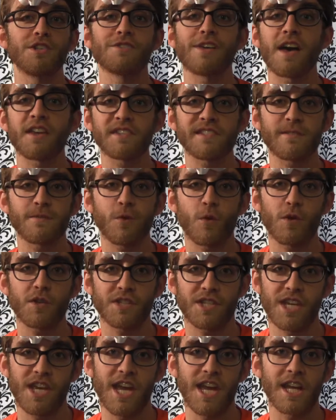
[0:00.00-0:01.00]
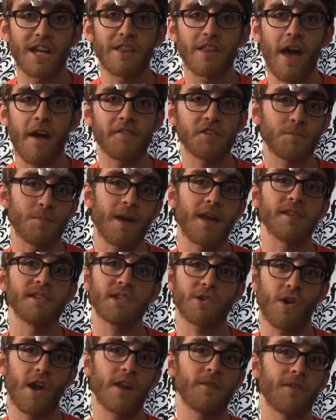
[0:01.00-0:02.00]
2014 at
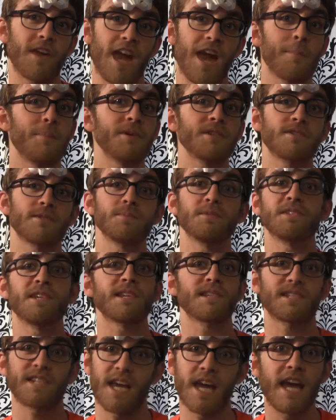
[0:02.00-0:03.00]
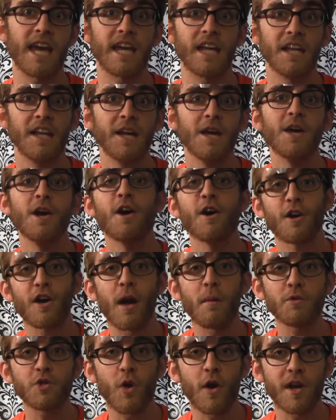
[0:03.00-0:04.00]
Lifespan's Creative Campus from 6 to 8.
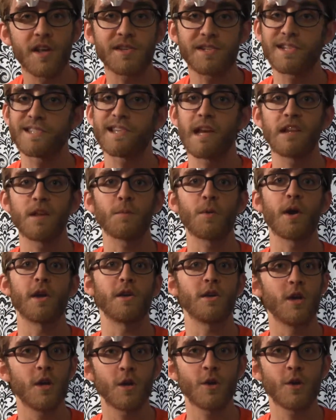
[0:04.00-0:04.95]
Come join us to celebrate